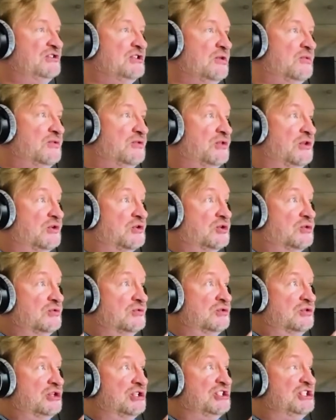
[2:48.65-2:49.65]
So
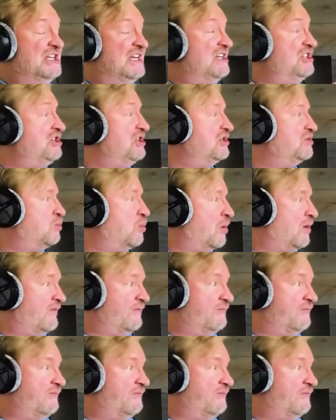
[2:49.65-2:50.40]
the ditches were